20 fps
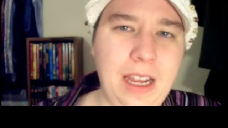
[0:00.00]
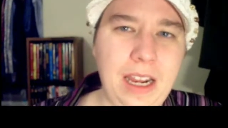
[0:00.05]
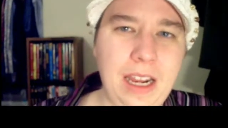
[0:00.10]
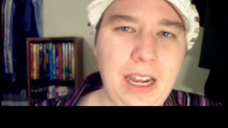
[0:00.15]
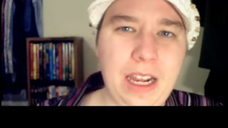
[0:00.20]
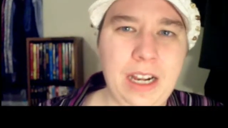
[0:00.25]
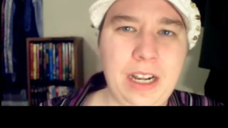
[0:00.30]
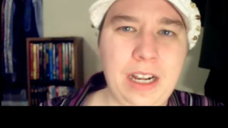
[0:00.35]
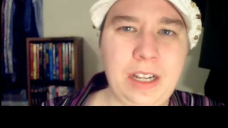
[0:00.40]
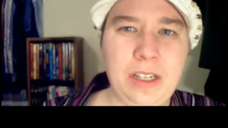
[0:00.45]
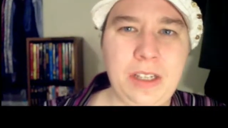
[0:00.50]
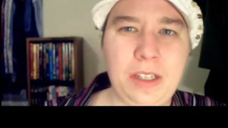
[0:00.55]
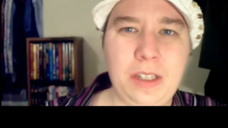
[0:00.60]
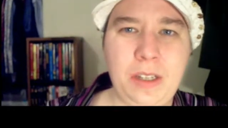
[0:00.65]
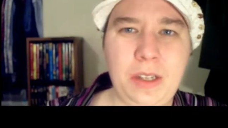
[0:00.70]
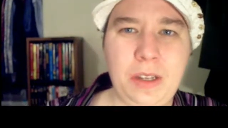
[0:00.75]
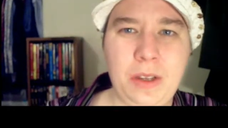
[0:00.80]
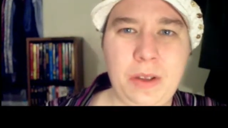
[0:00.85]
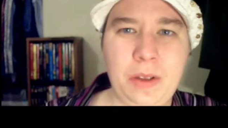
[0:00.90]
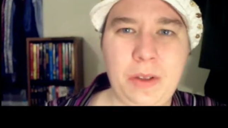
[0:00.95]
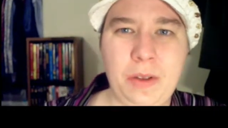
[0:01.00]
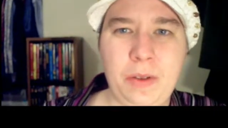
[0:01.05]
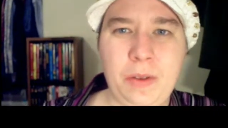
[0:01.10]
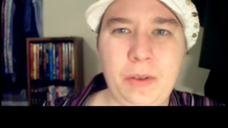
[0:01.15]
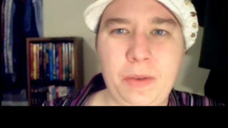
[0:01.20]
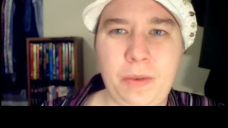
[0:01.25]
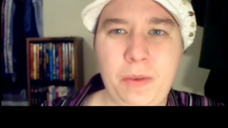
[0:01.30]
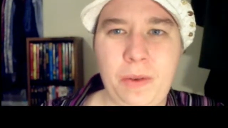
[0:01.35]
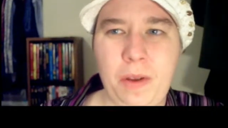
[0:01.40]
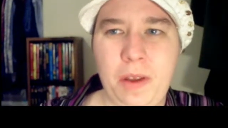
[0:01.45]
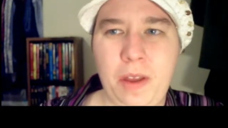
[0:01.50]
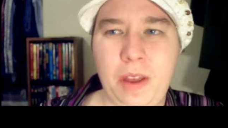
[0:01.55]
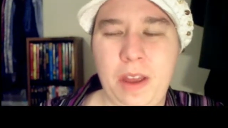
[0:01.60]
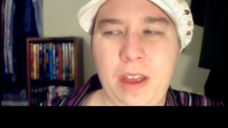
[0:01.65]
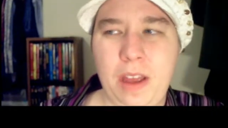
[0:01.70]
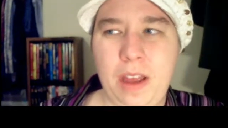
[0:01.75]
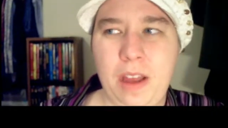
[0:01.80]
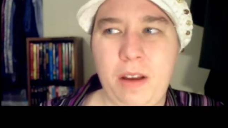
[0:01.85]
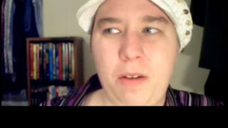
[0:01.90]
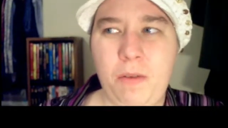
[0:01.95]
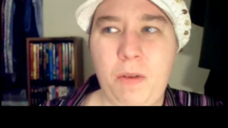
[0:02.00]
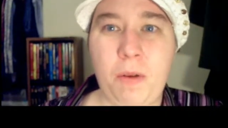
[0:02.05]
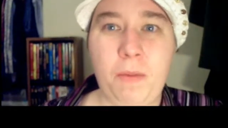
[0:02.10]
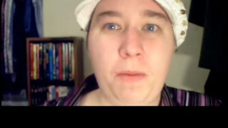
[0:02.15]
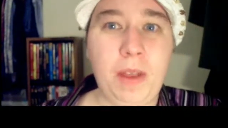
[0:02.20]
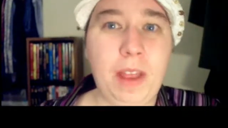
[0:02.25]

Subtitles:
into what we